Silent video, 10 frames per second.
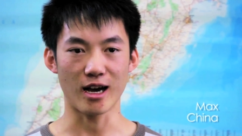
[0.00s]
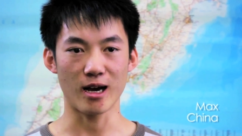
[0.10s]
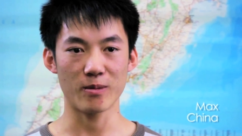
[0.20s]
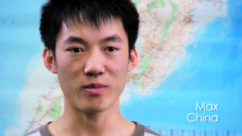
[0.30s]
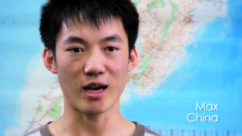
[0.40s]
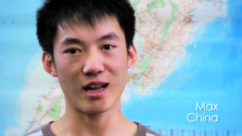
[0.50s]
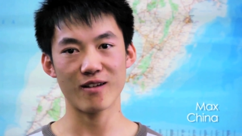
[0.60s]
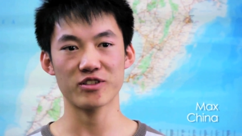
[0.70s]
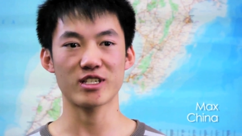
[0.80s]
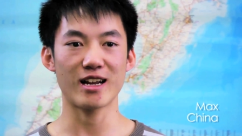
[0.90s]
Um, I
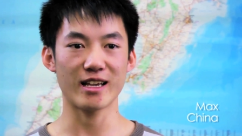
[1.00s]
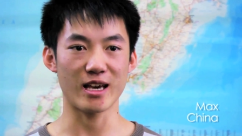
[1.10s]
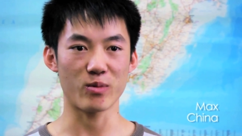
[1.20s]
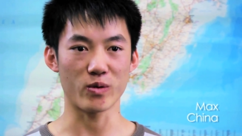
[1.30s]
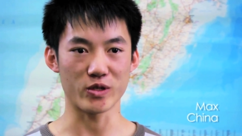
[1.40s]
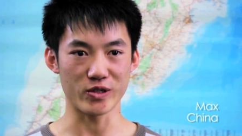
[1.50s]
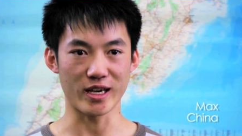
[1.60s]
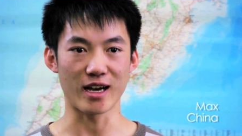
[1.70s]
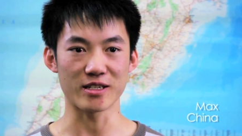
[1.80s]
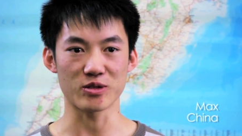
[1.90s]
love studying at Papanui
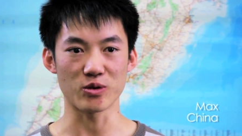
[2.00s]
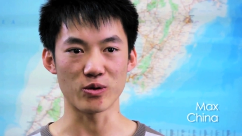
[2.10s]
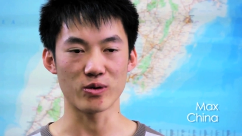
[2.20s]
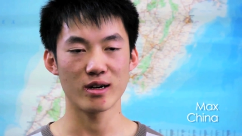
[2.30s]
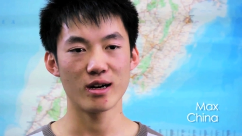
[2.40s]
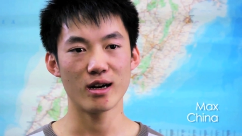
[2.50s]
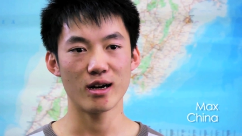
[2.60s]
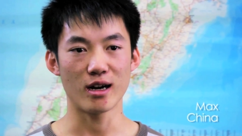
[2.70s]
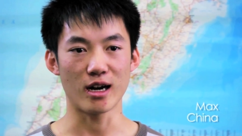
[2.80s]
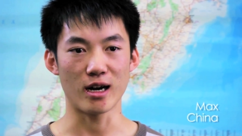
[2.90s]
High School.
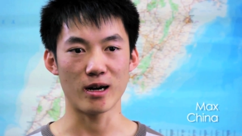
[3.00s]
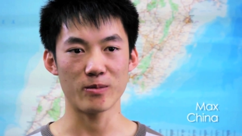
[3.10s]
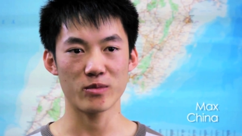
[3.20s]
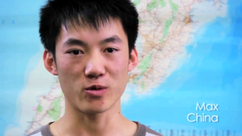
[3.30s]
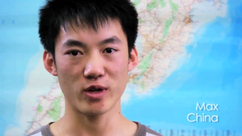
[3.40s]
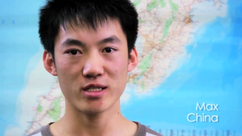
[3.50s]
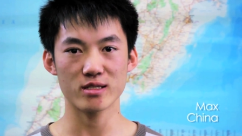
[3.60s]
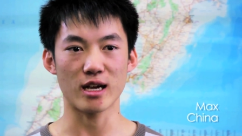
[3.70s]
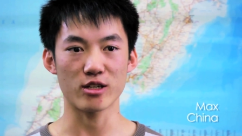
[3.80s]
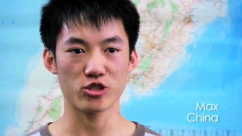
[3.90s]
Uh, the
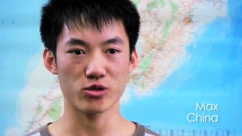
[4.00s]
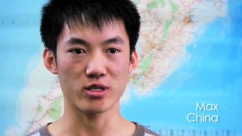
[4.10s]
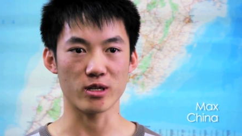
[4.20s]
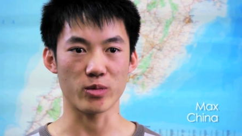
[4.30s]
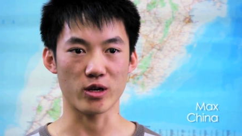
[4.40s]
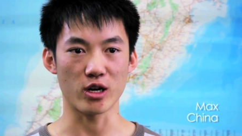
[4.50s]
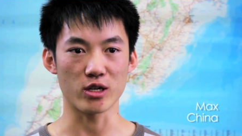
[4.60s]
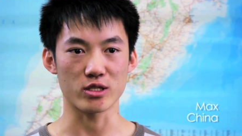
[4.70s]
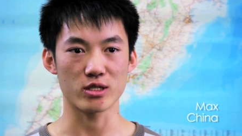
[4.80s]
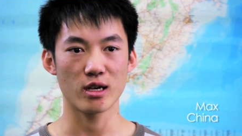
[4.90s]
reason I choose it
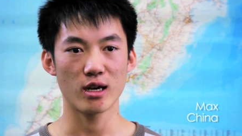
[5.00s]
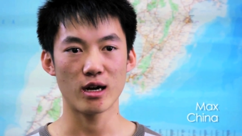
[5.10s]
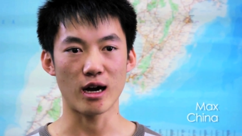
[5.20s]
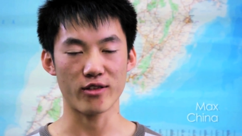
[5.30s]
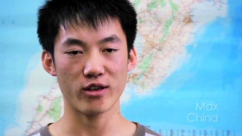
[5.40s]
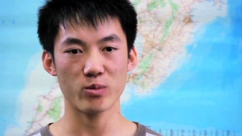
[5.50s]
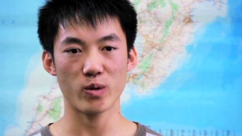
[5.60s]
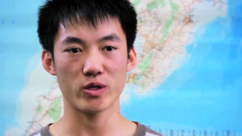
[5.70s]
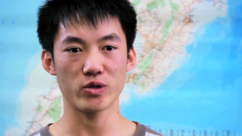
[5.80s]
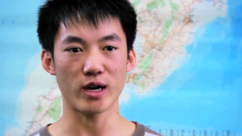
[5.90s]
because I think
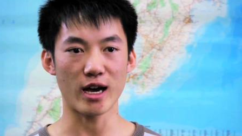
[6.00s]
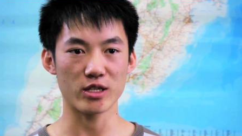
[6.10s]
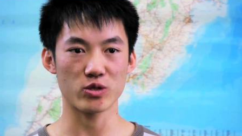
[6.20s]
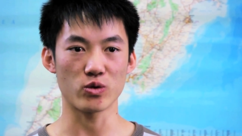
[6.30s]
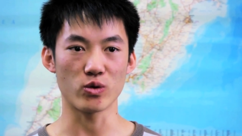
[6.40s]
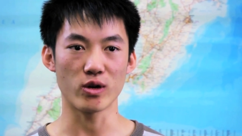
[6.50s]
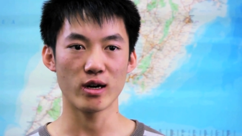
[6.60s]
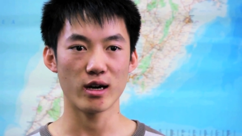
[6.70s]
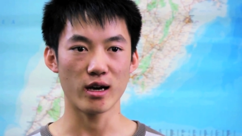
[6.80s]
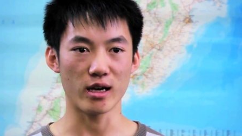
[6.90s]
Papanui High School
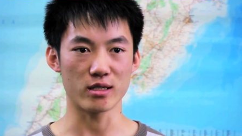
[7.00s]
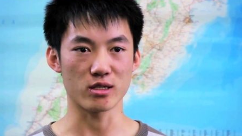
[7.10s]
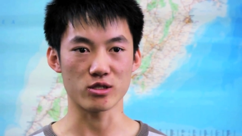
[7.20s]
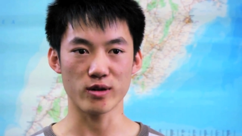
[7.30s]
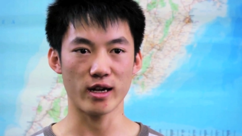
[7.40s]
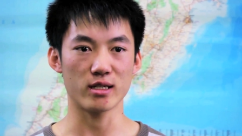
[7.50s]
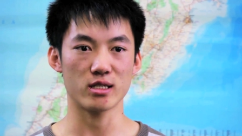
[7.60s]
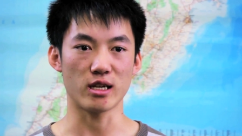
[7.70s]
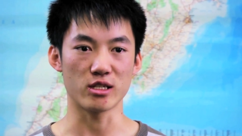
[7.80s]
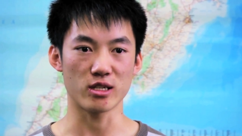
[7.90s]
is a great
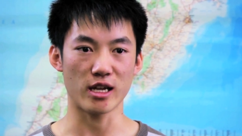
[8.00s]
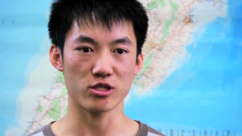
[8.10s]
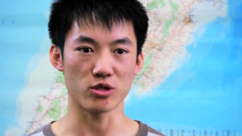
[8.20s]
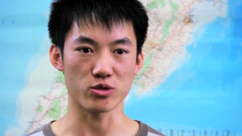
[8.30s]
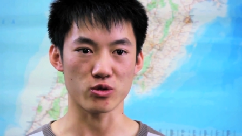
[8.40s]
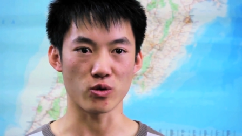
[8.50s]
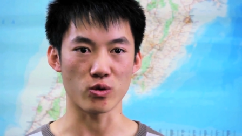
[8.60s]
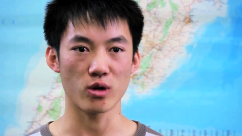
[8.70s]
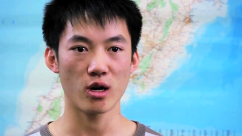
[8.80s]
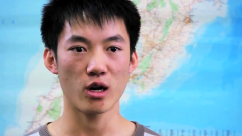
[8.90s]
international
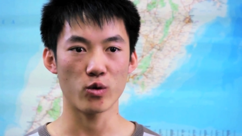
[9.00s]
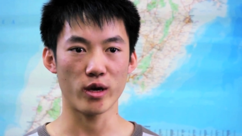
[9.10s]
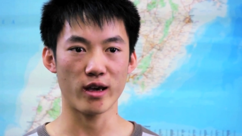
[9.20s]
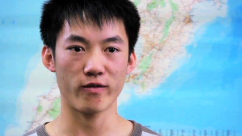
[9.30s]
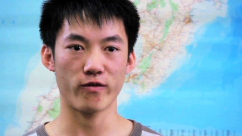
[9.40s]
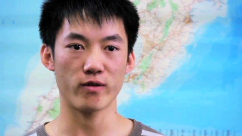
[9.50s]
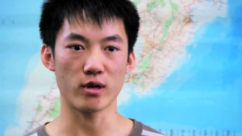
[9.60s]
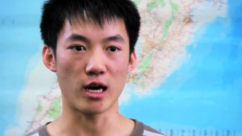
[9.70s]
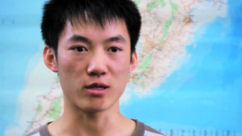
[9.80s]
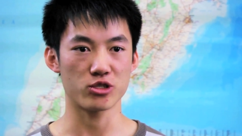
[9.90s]
school. We have
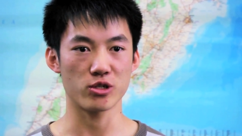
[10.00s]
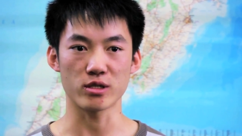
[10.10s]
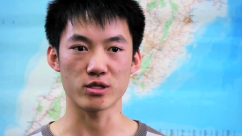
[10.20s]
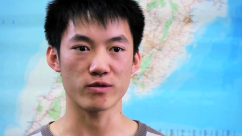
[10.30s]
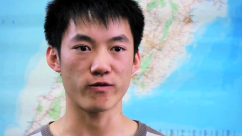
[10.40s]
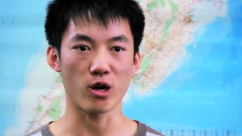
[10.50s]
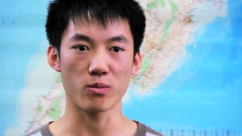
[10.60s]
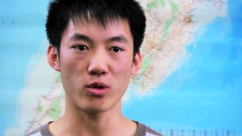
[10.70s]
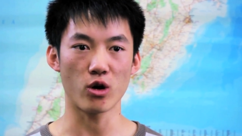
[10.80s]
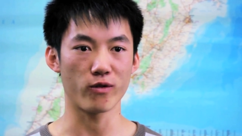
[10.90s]
uh, students
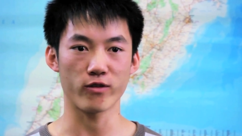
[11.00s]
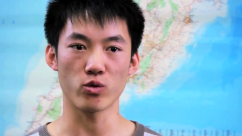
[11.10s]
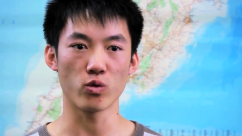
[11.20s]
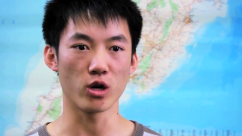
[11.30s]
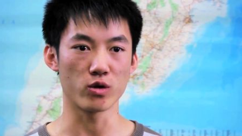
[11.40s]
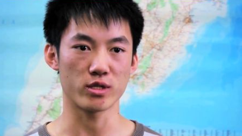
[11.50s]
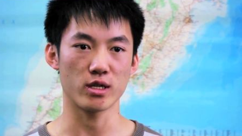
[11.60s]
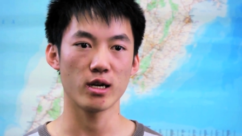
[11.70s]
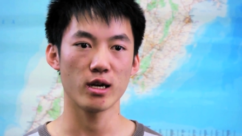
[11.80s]
from all over the world,